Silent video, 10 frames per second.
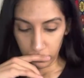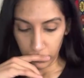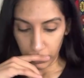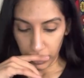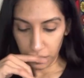
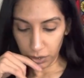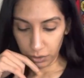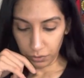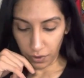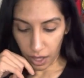Thirty-two
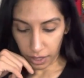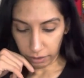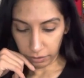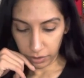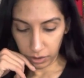
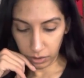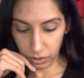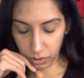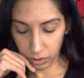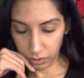five.
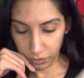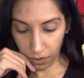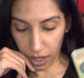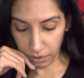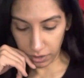
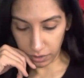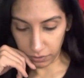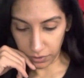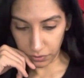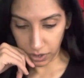5 and
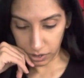50.